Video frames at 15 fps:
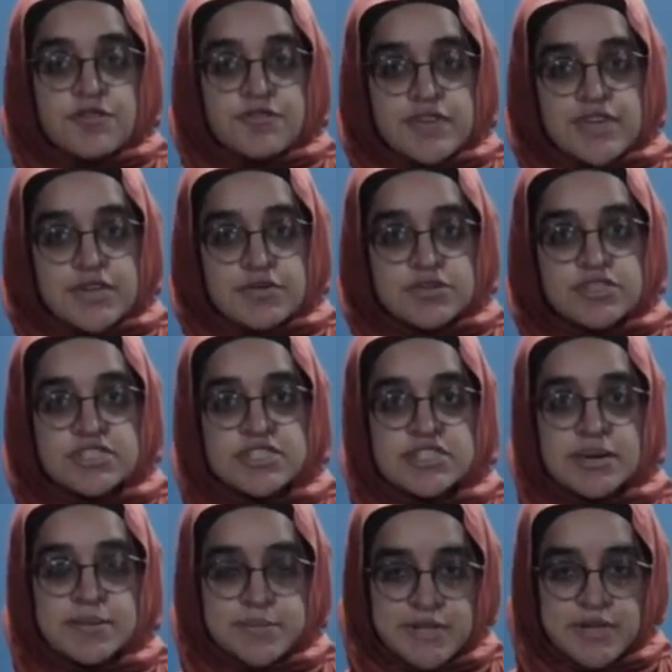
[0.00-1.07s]
We use
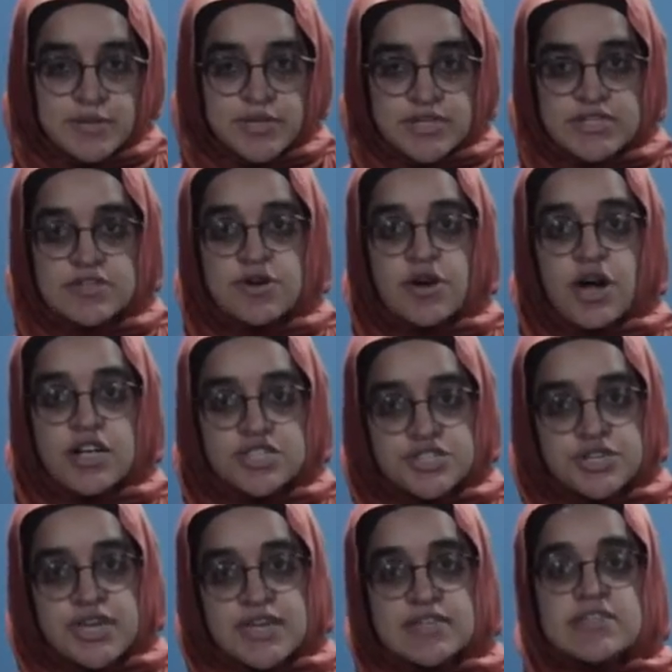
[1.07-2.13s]
streptavidin
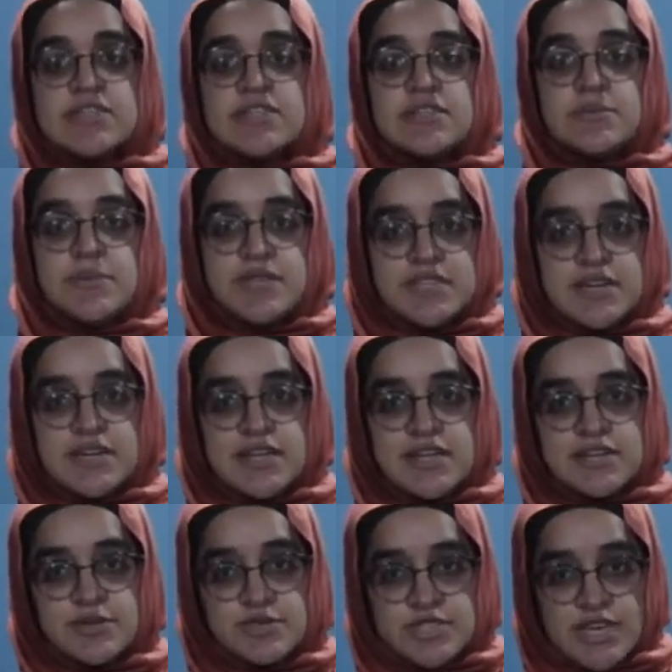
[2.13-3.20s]
conjugated
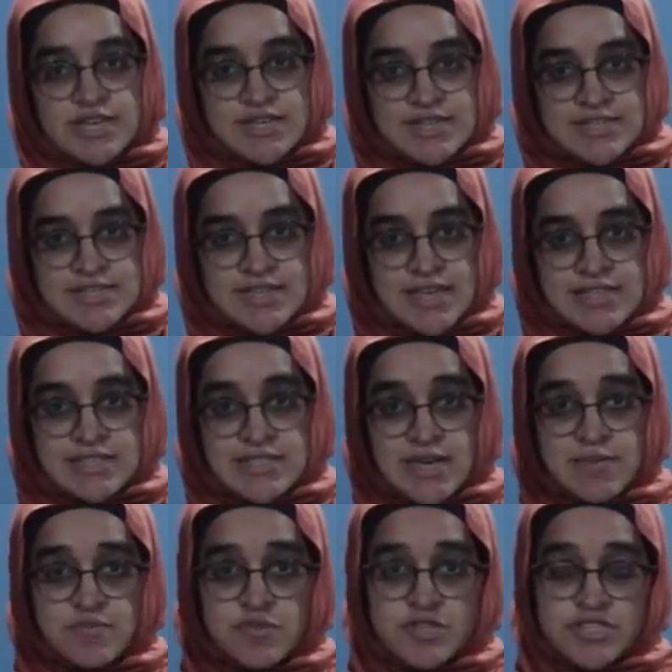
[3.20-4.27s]
beta-galactosidase
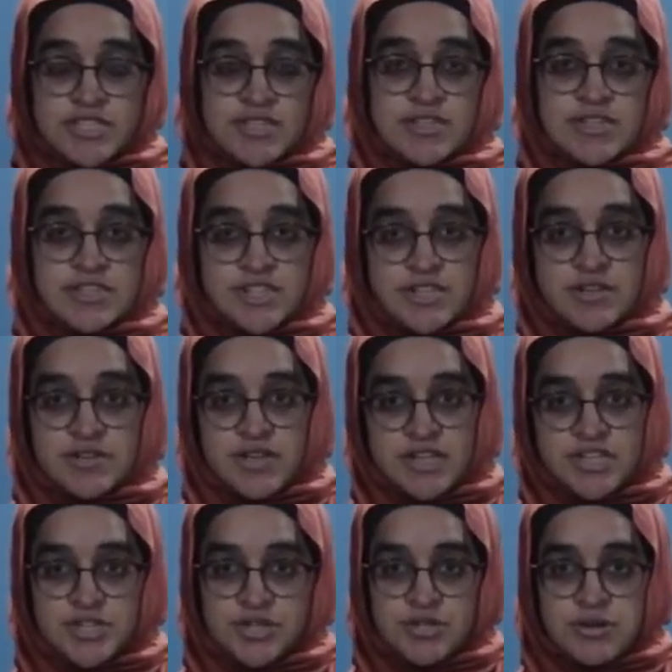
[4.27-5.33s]
enzyme for signal
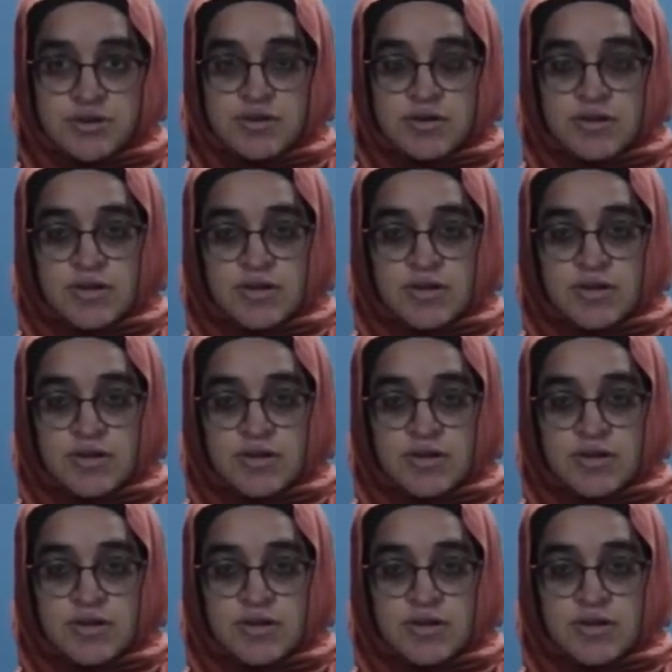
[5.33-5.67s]
generation,